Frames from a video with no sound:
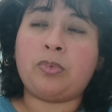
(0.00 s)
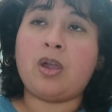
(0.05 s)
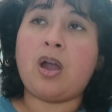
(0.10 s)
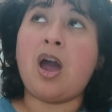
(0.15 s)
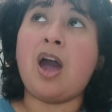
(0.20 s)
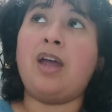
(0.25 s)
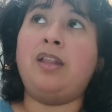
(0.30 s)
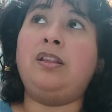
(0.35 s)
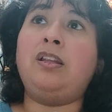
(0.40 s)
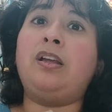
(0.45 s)

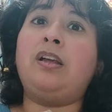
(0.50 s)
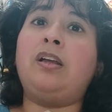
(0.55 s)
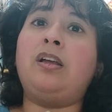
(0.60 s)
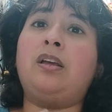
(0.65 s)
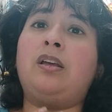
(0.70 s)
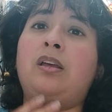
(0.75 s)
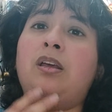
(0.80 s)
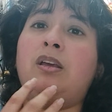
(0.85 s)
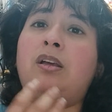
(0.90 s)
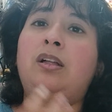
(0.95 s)
and
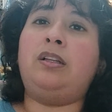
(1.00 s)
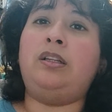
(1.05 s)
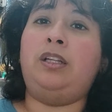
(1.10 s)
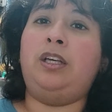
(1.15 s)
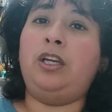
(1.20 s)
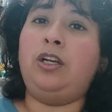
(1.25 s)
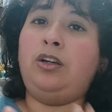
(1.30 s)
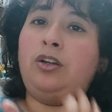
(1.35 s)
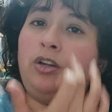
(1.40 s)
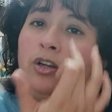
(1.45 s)

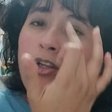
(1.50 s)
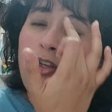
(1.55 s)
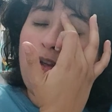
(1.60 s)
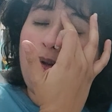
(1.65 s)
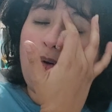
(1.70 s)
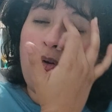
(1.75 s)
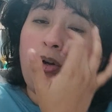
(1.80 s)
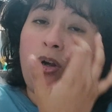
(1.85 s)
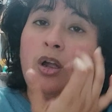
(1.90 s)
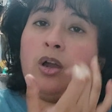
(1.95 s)
clear
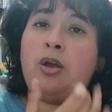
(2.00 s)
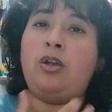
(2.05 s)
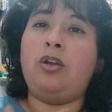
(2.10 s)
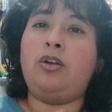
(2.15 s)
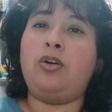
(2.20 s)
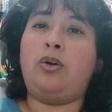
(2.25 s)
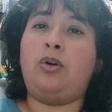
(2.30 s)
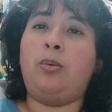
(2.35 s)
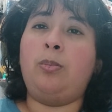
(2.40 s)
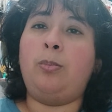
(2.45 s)

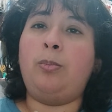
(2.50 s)
your